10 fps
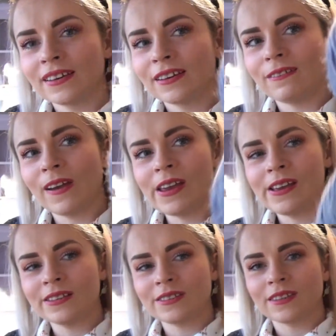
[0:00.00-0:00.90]

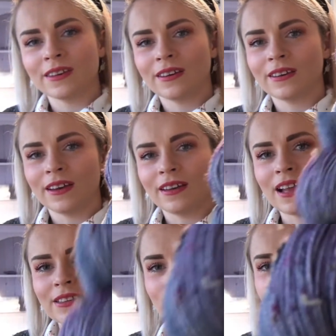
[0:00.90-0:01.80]
greys, and
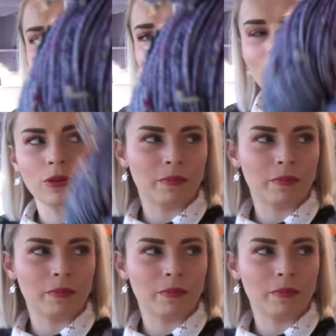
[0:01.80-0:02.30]
that's on a Donegal